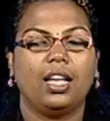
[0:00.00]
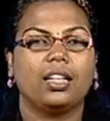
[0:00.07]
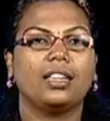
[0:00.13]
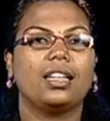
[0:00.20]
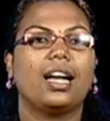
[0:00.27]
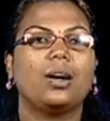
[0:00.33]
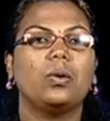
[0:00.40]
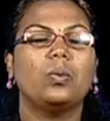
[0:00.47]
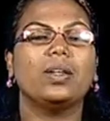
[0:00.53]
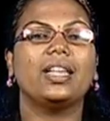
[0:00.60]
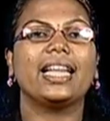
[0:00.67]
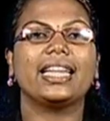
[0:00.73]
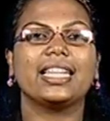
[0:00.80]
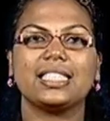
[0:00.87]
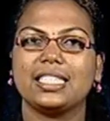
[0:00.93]
Now,
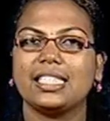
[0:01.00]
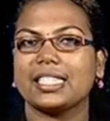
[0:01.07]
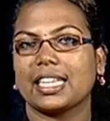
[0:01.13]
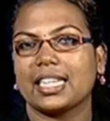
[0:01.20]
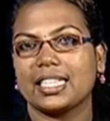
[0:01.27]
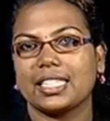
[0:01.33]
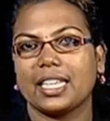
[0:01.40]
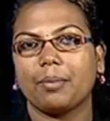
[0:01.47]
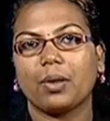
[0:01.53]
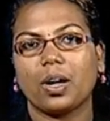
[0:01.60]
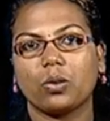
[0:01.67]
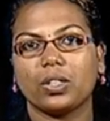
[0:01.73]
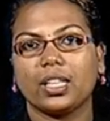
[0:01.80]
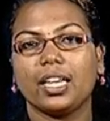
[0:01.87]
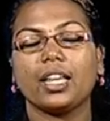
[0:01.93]
let us discuss
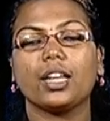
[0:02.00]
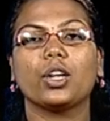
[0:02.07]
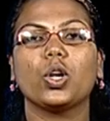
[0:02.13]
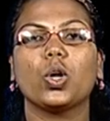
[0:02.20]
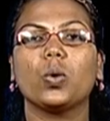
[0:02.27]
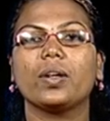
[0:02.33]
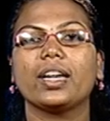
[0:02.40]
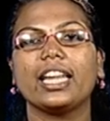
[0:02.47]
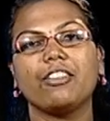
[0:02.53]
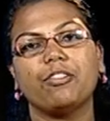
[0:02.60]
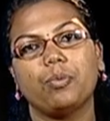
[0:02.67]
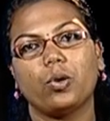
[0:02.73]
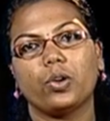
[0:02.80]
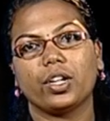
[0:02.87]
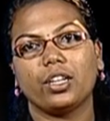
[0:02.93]
about the
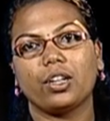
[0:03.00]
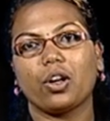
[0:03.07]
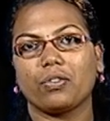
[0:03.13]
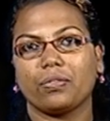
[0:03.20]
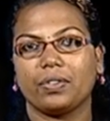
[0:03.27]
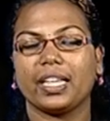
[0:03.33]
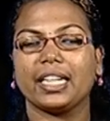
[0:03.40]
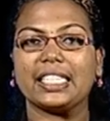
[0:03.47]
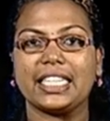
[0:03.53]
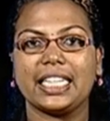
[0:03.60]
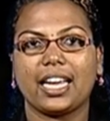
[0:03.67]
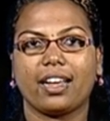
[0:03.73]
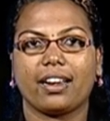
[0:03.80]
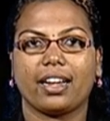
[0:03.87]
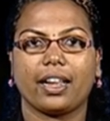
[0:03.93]
Cloverleaf model of the
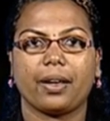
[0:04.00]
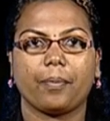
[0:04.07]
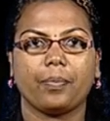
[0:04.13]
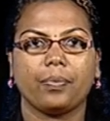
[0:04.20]
tRNA.